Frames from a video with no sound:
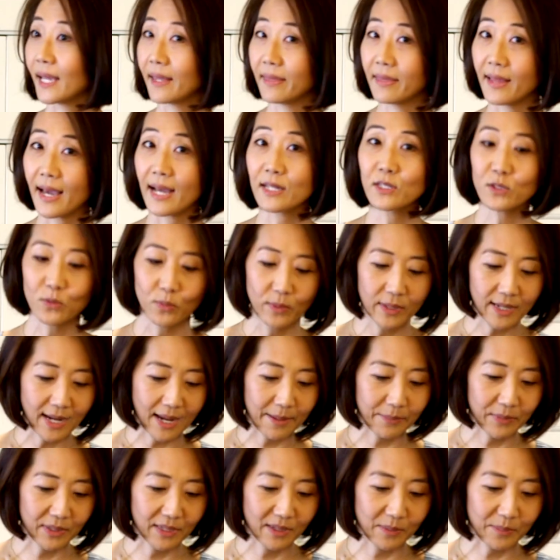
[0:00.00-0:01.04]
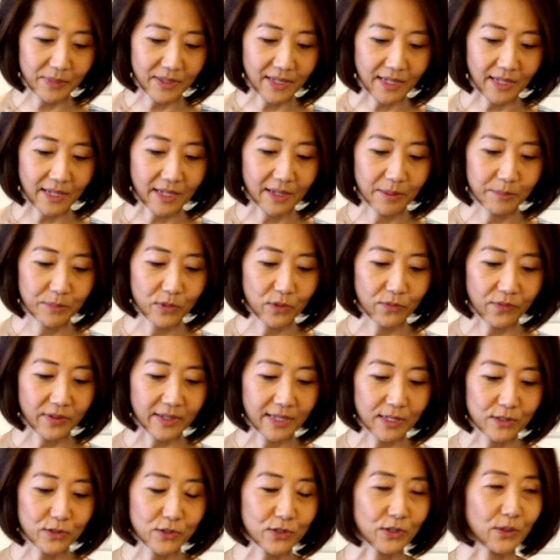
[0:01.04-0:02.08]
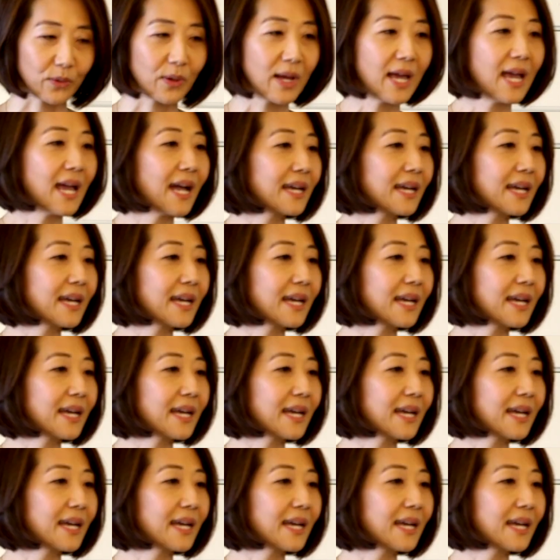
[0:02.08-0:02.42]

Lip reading: and that's what I'm going to be moving into.